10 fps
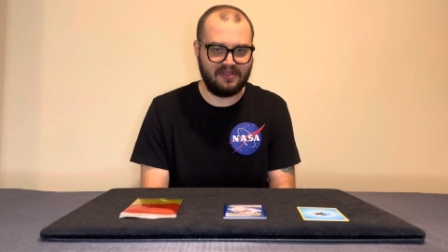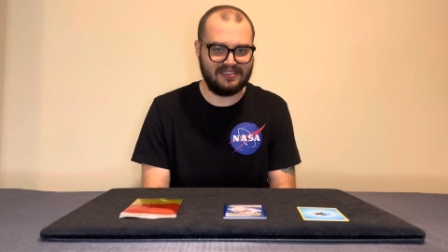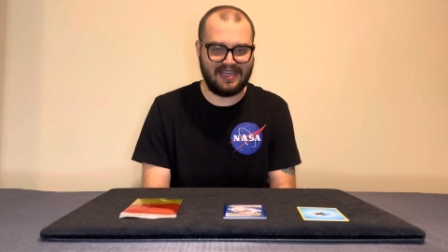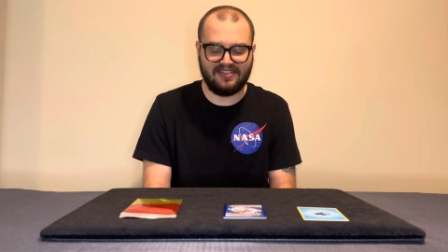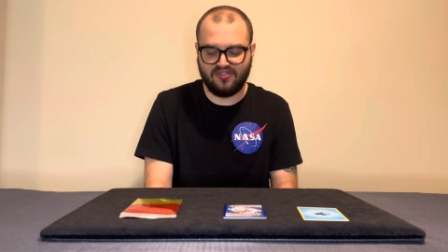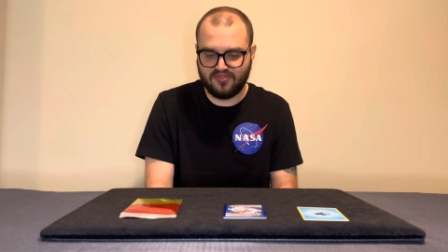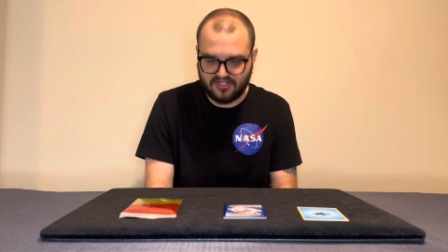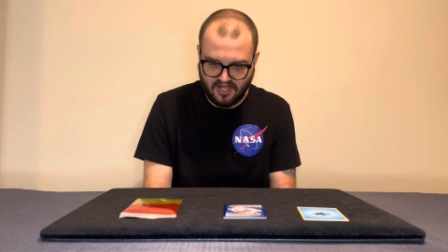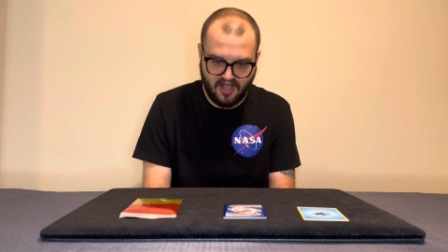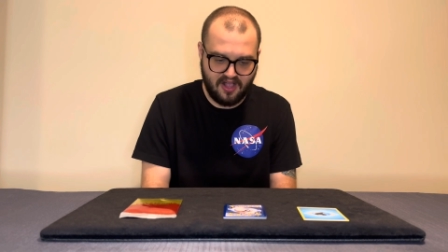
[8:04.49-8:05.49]
Because as you
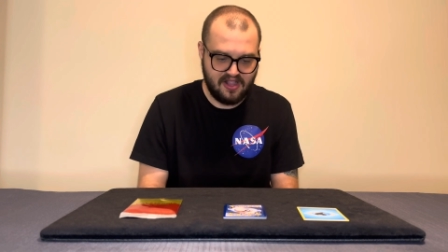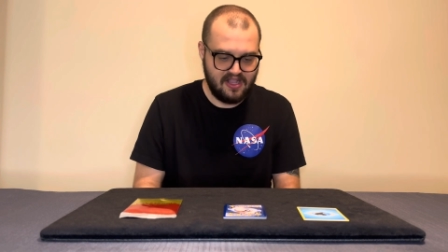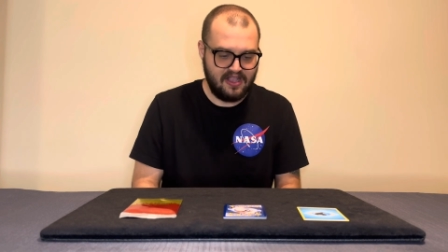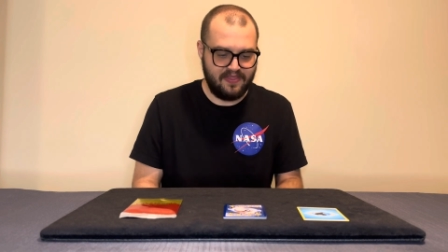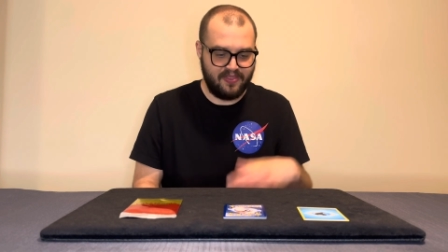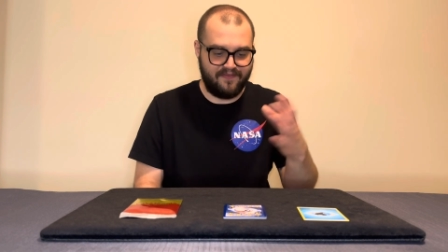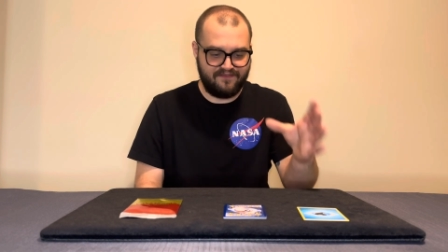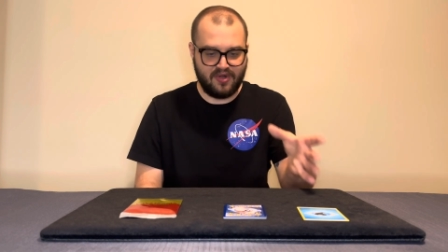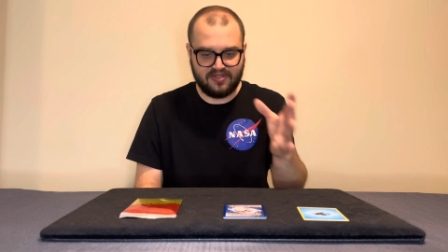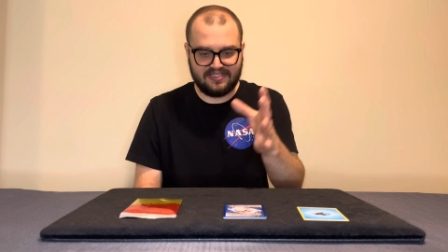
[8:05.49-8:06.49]
saw, the
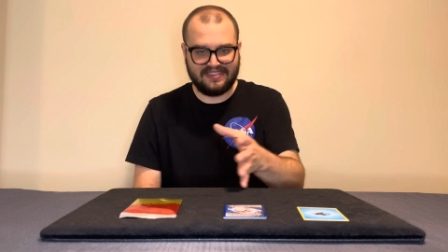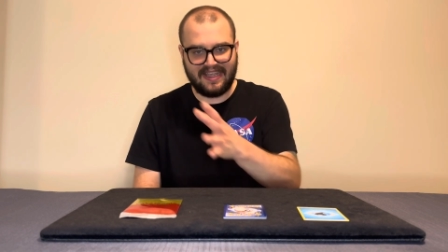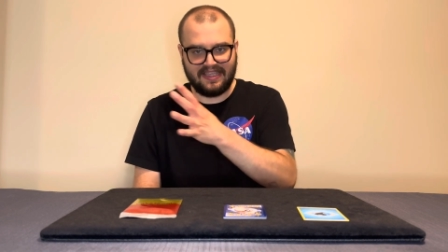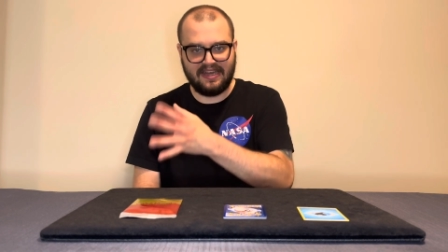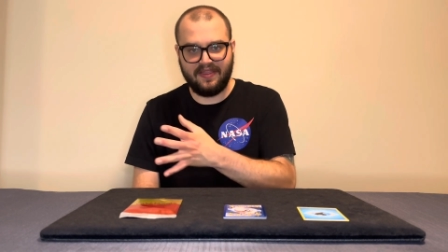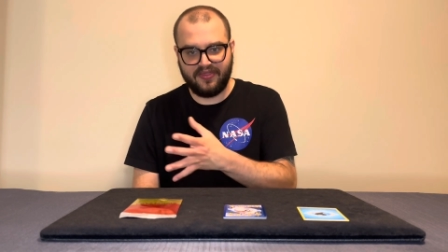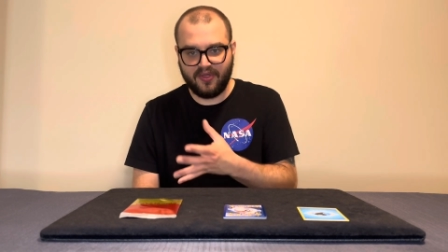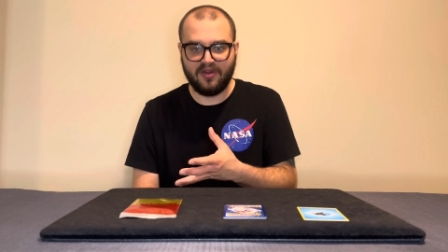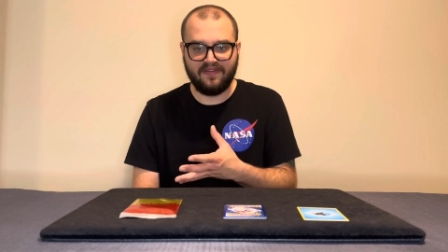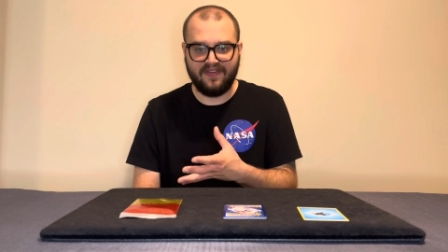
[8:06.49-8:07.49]
first, second, and
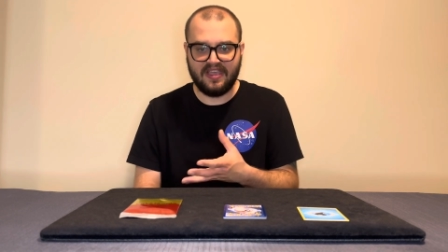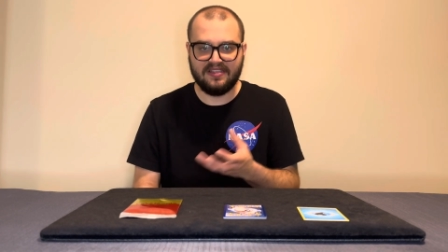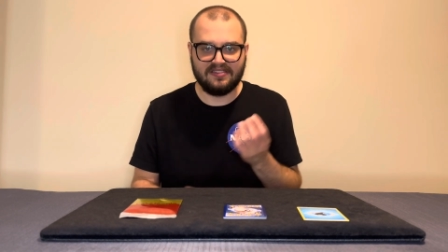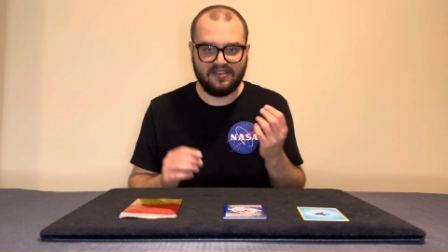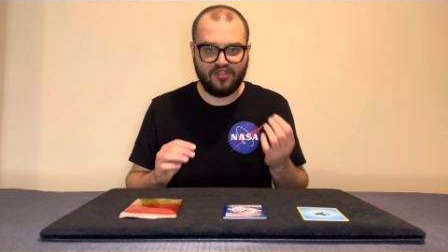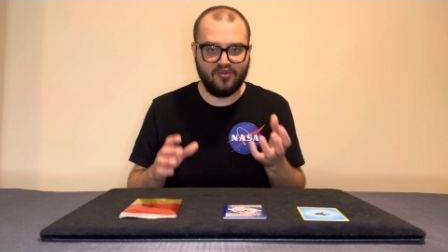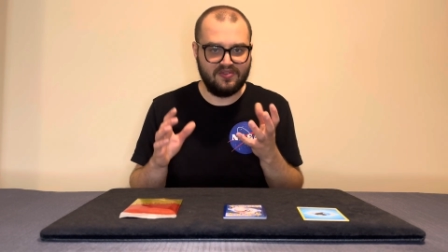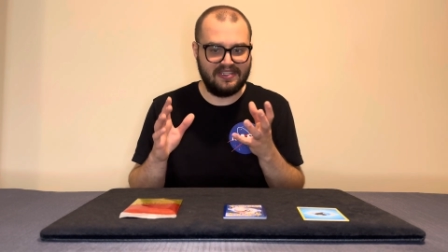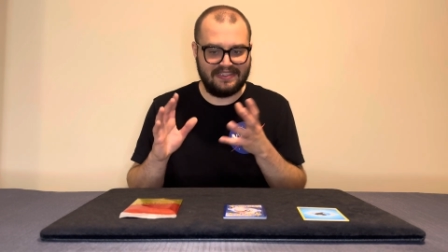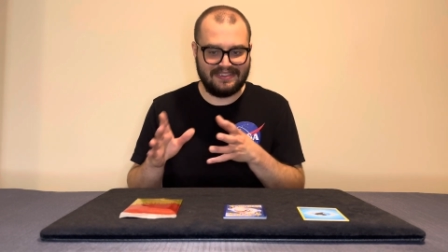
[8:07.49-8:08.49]
third phase
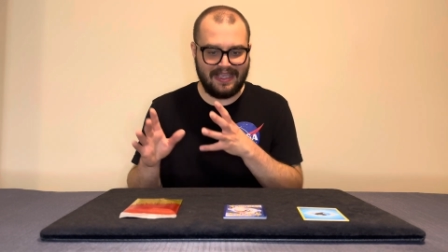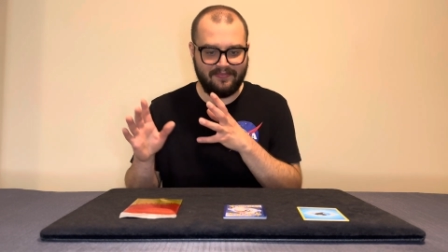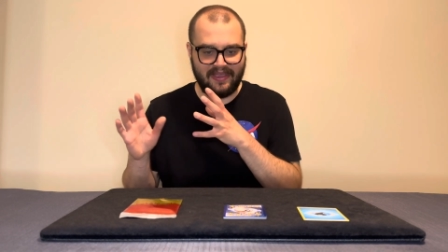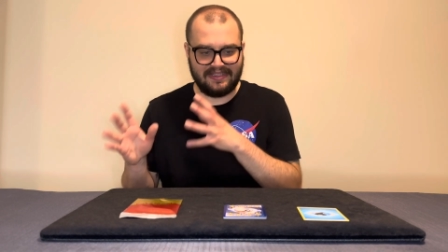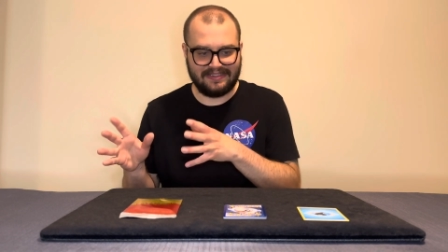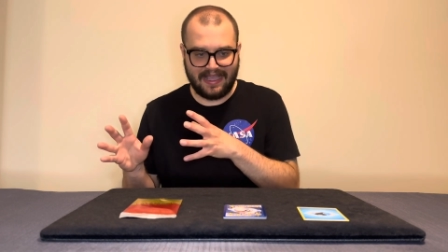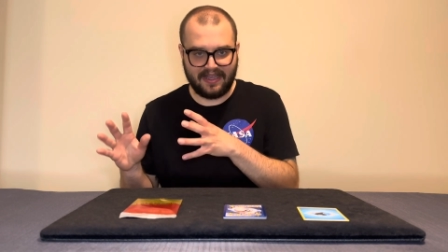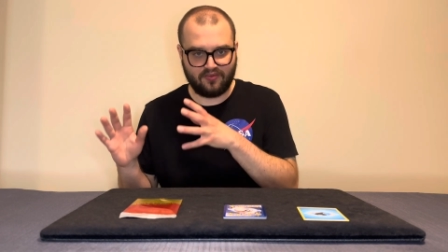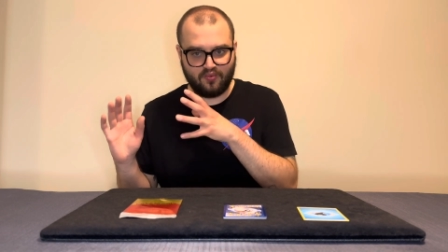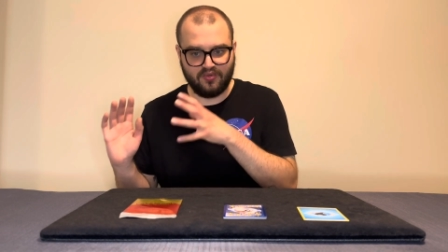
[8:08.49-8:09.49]
use the same
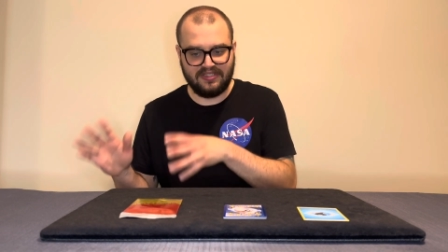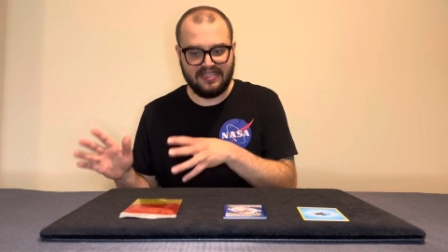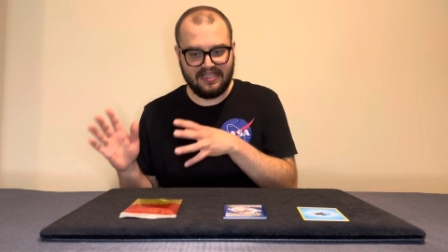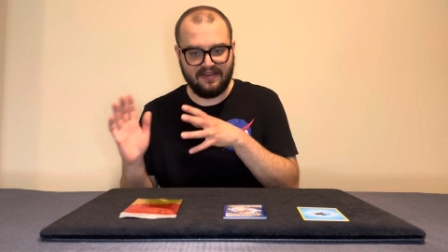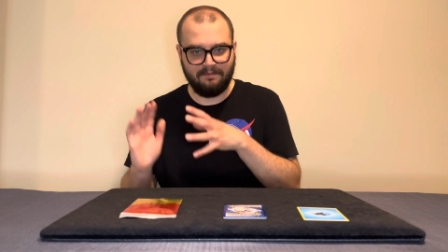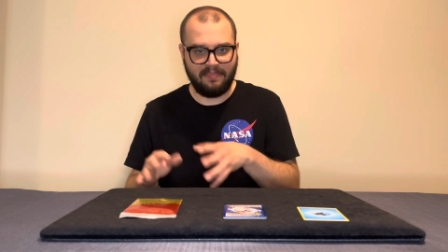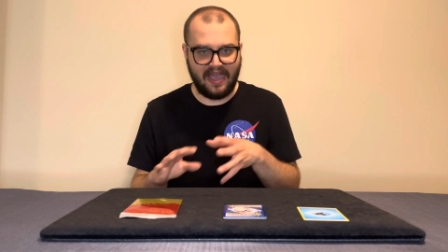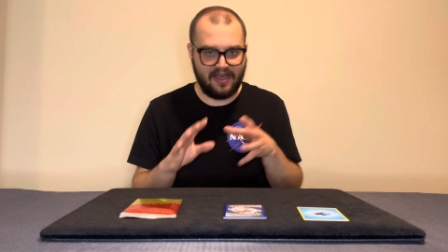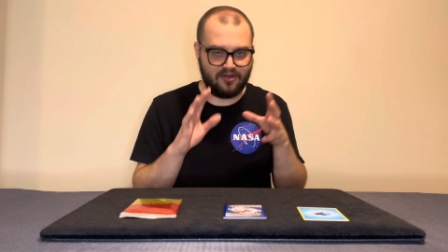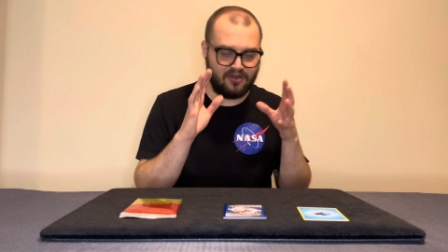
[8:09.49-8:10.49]
exact routine,
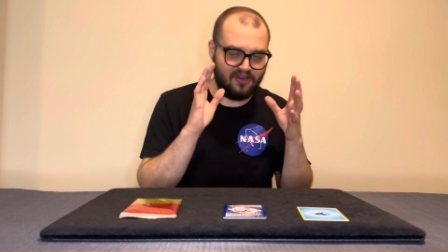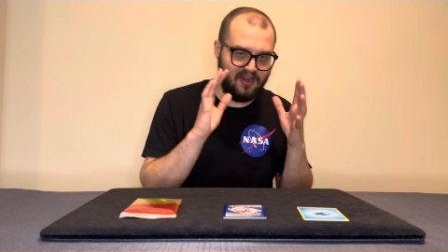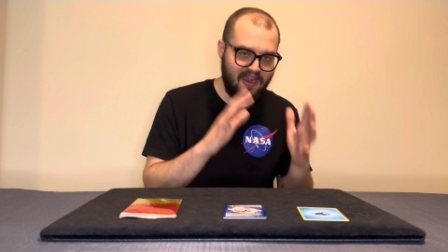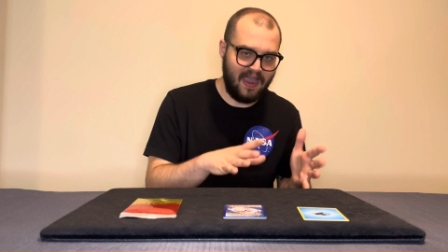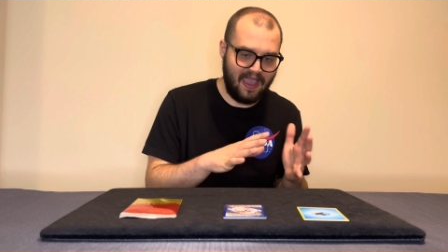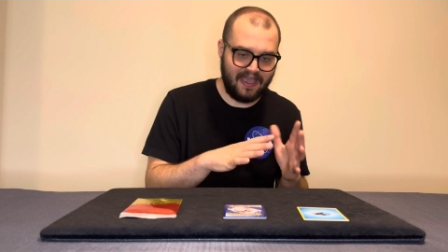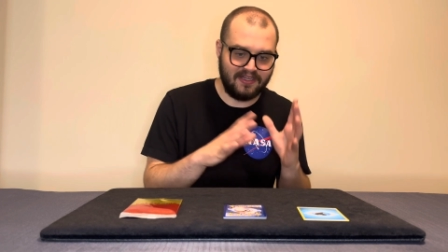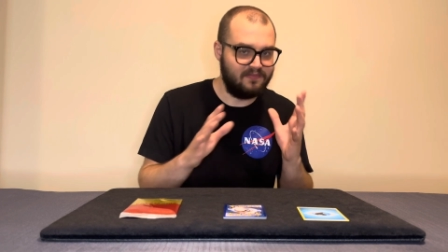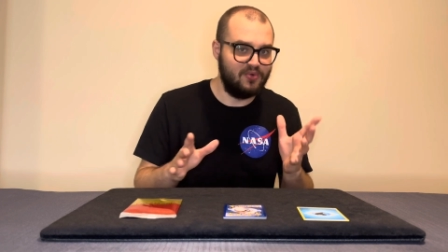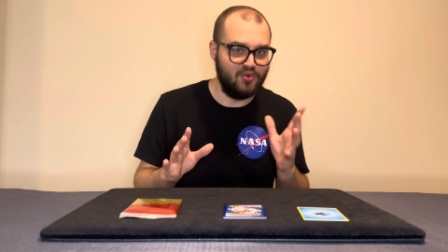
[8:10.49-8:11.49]
pattern,
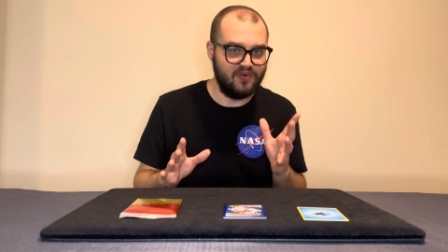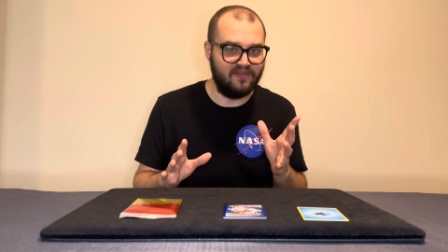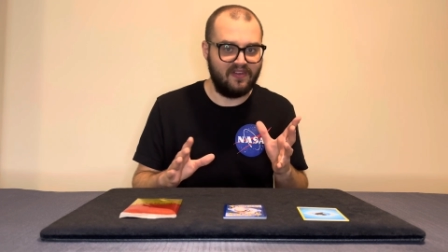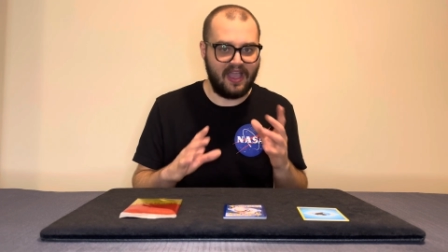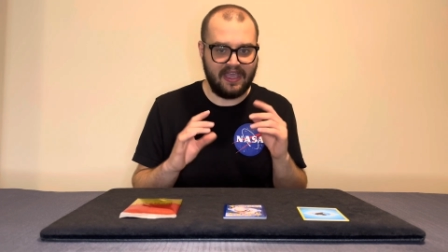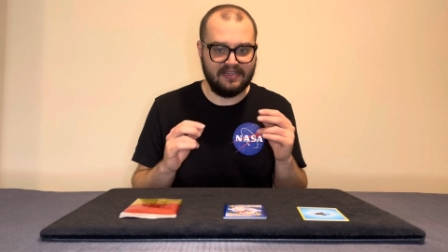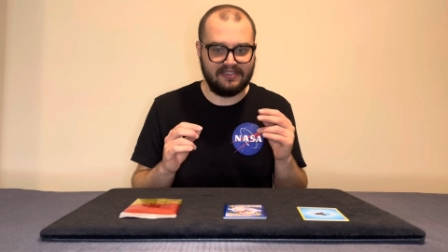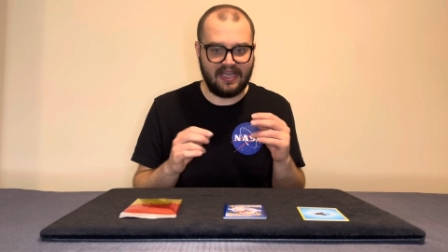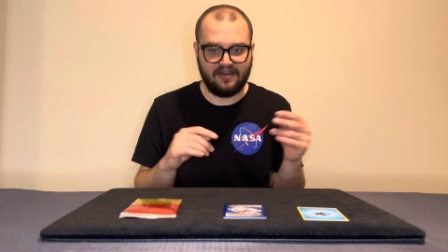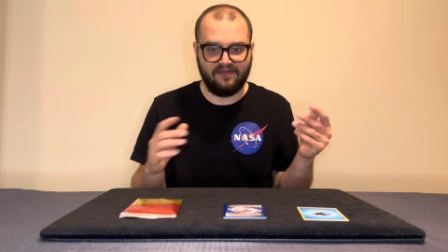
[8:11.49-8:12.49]
and move, and
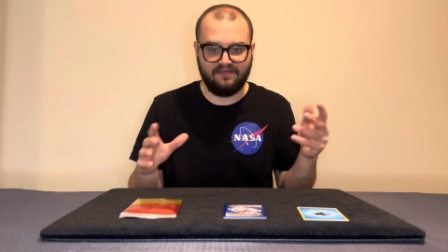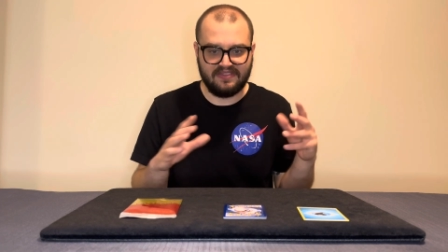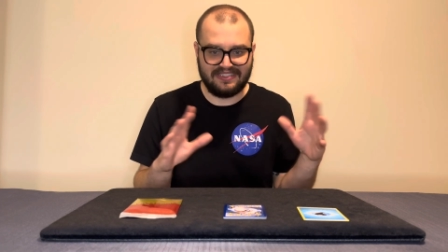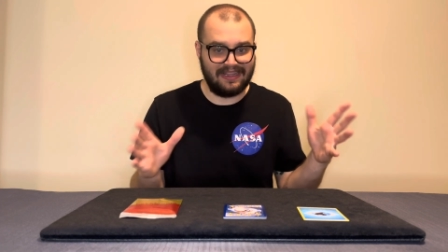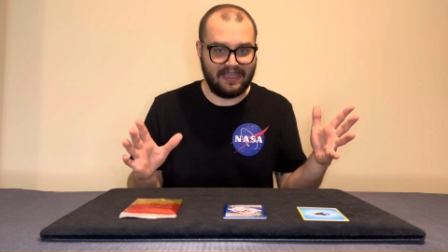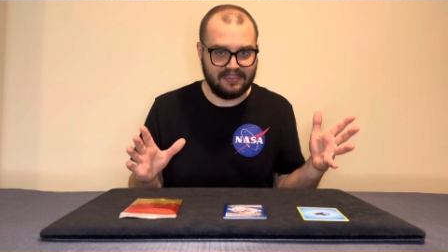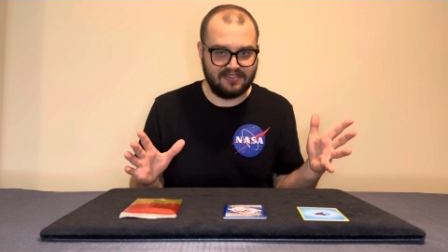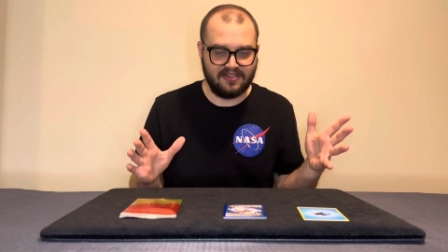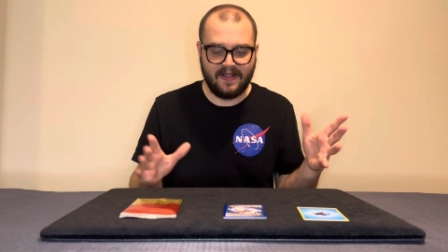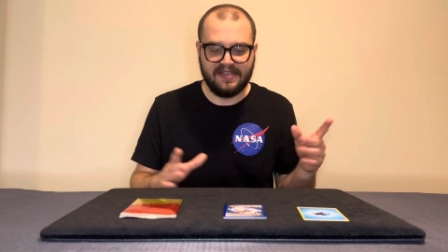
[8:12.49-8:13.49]
kind of
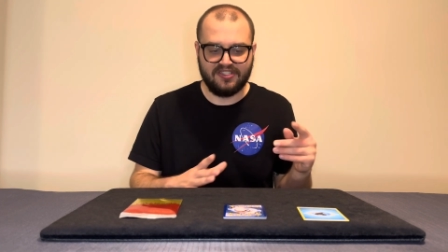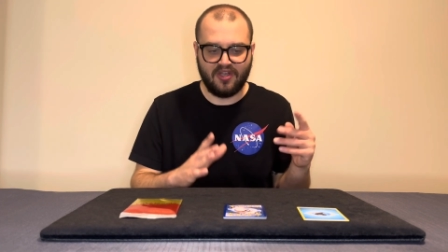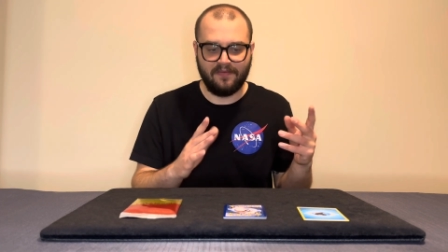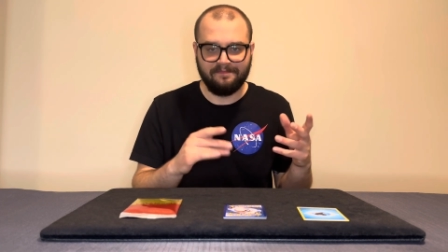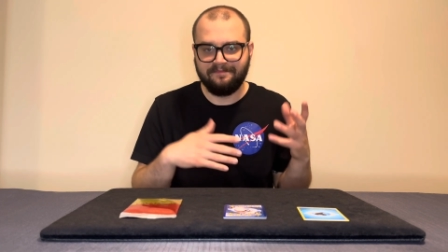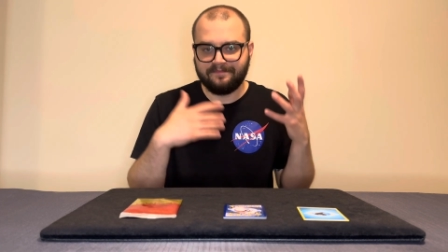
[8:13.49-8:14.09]
slides. So